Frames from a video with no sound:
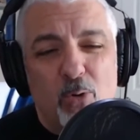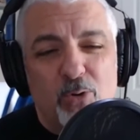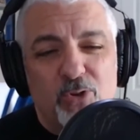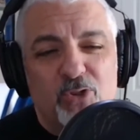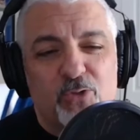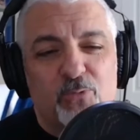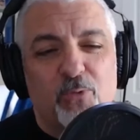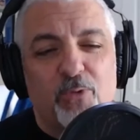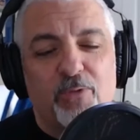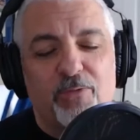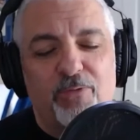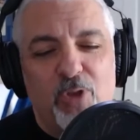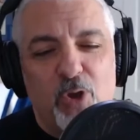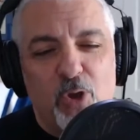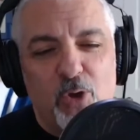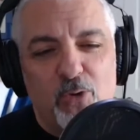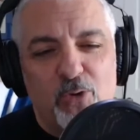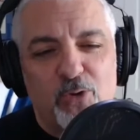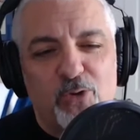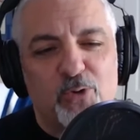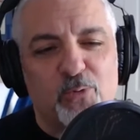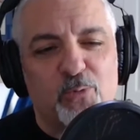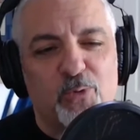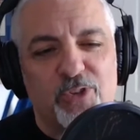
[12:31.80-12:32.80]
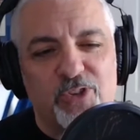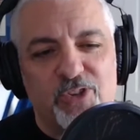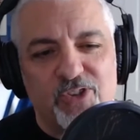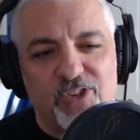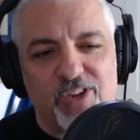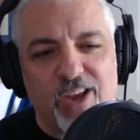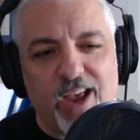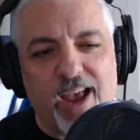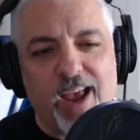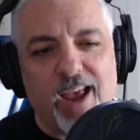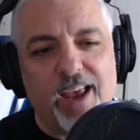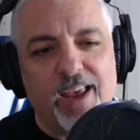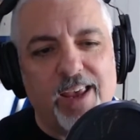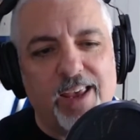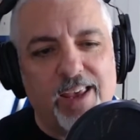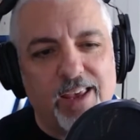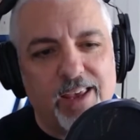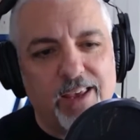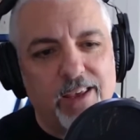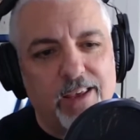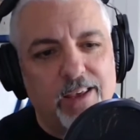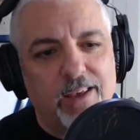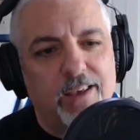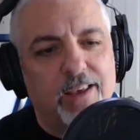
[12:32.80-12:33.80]
reviews, would say
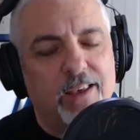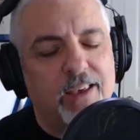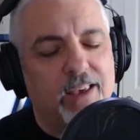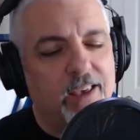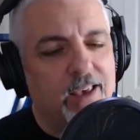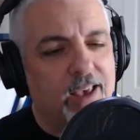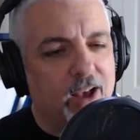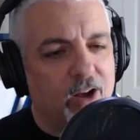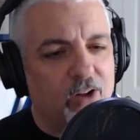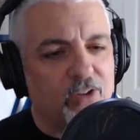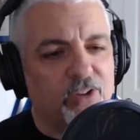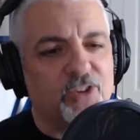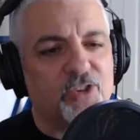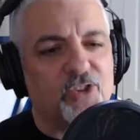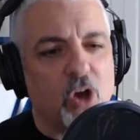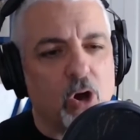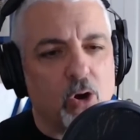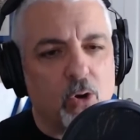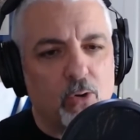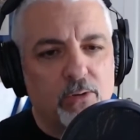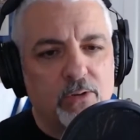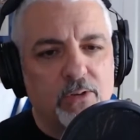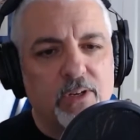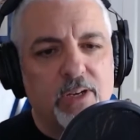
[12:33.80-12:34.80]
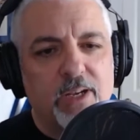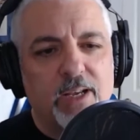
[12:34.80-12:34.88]
he held his own.